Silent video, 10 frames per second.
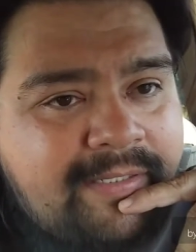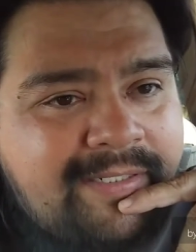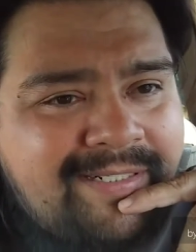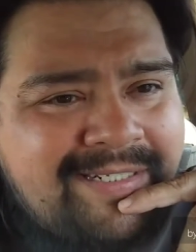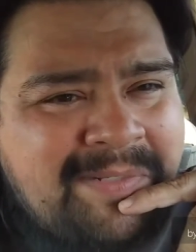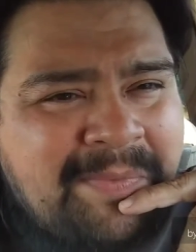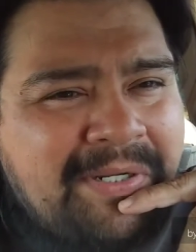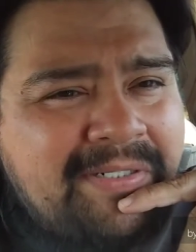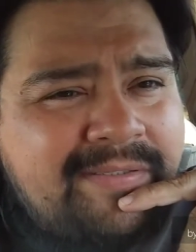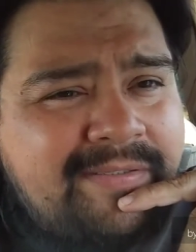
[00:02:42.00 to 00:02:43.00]
Uh, come
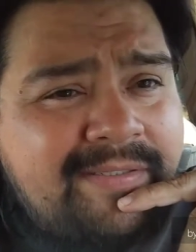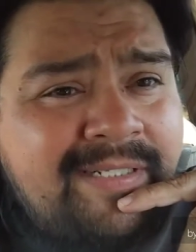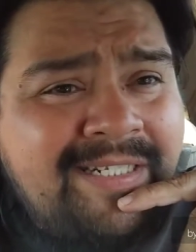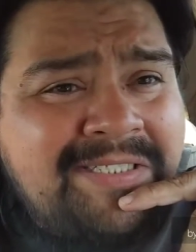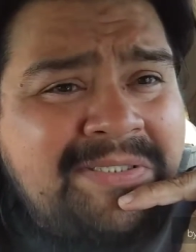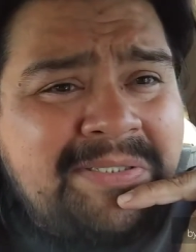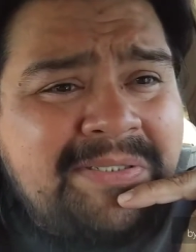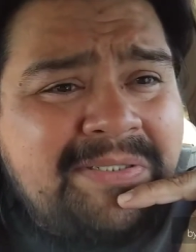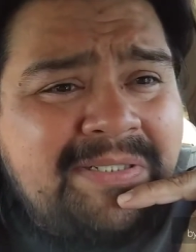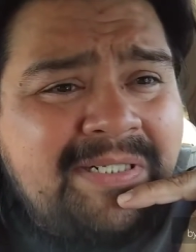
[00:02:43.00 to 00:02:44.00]
on, unless
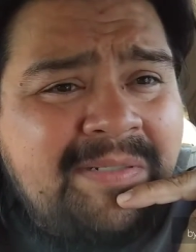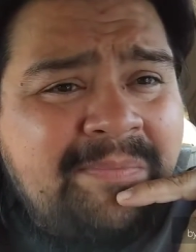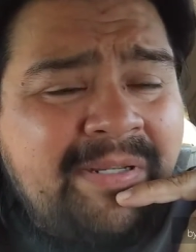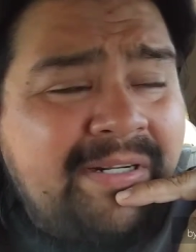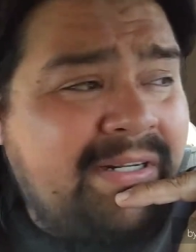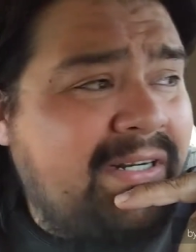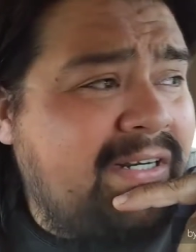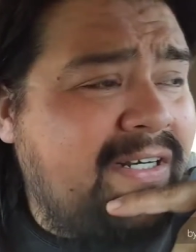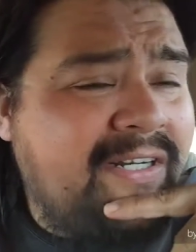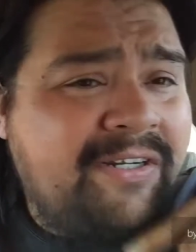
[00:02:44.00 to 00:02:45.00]
you're a
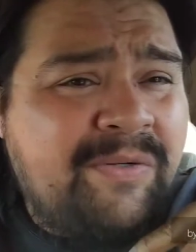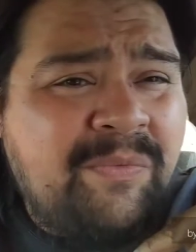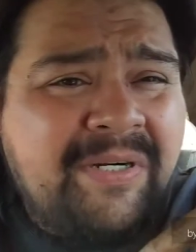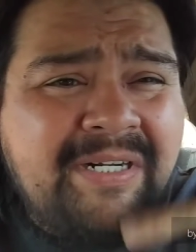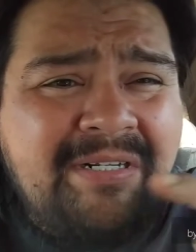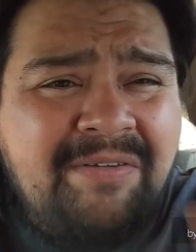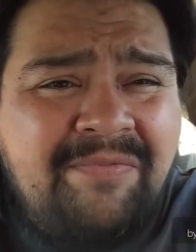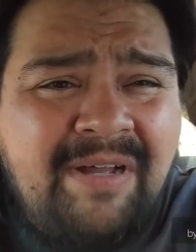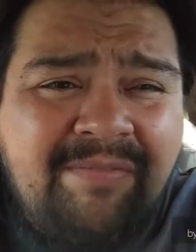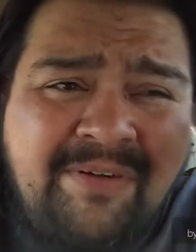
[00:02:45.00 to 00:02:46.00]
millionaire and you're working at a
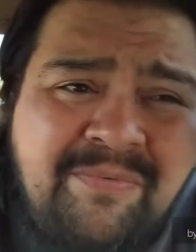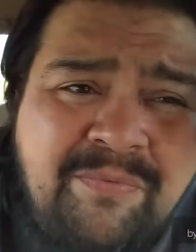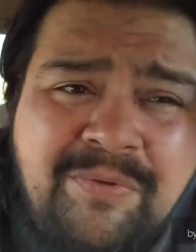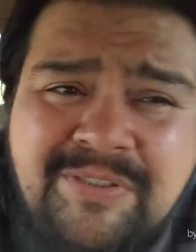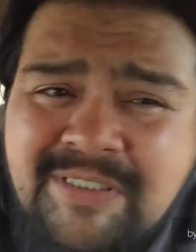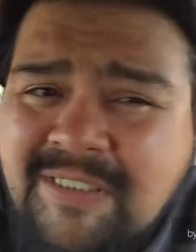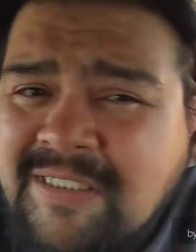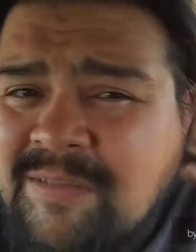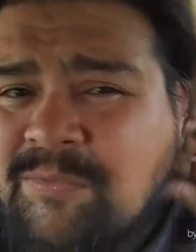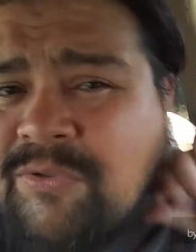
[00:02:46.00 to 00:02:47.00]
500 fortune
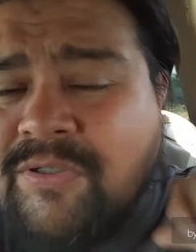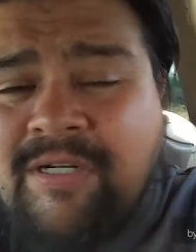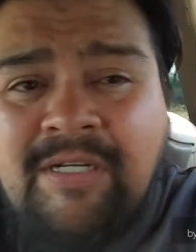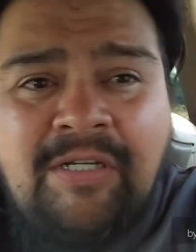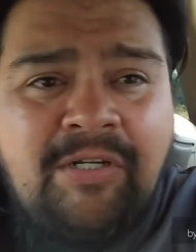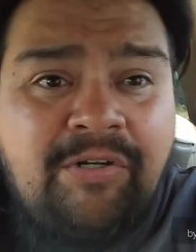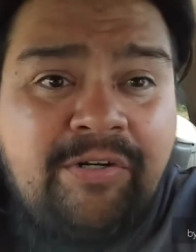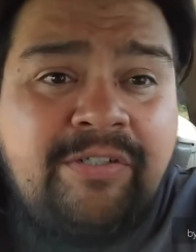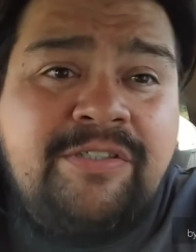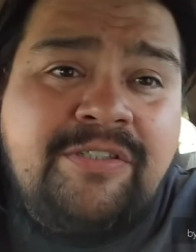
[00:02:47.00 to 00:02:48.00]
club or
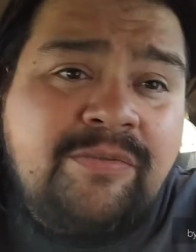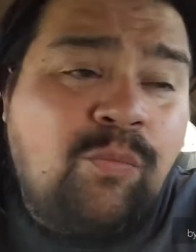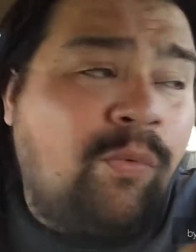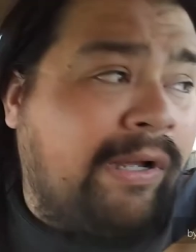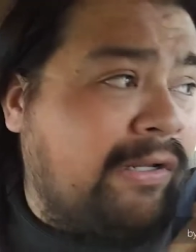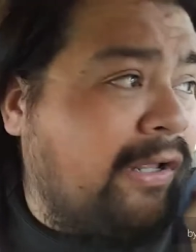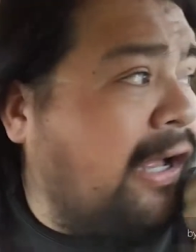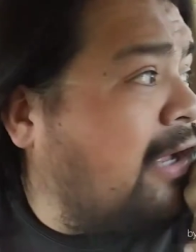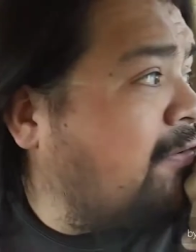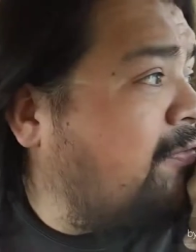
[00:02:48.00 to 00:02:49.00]
you're just well
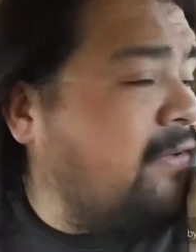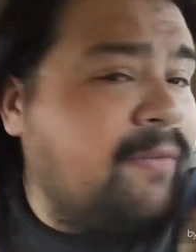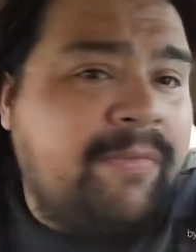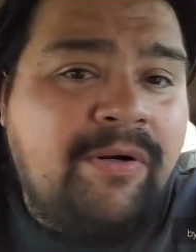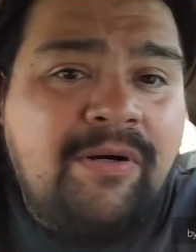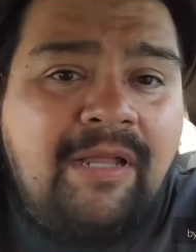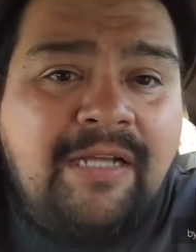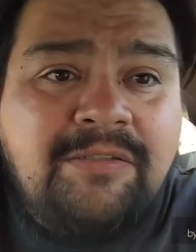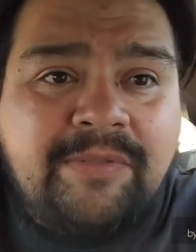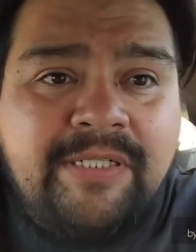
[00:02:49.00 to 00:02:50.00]
off in the middle
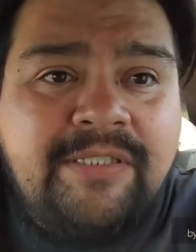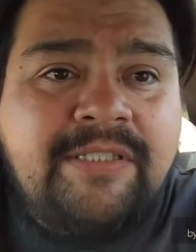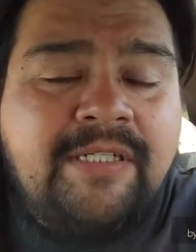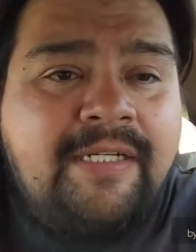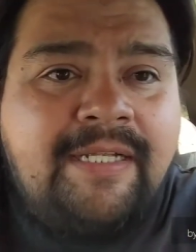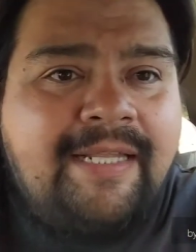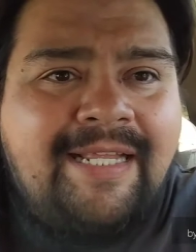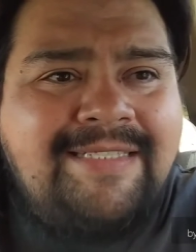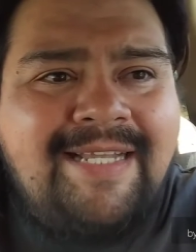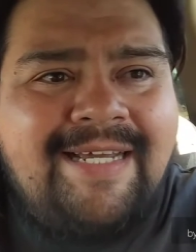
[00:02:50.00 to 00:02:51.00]
class range,
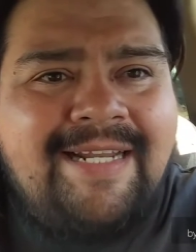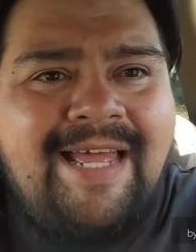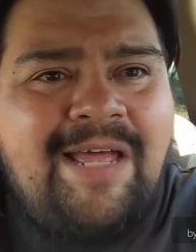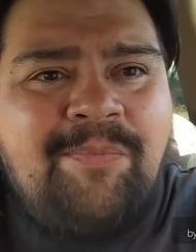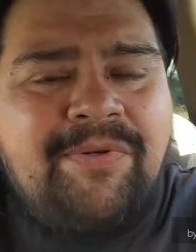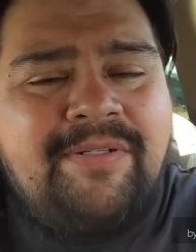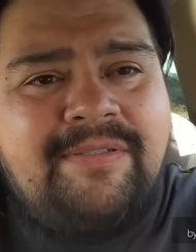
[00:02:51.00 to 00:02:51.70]
that's not gonna happen.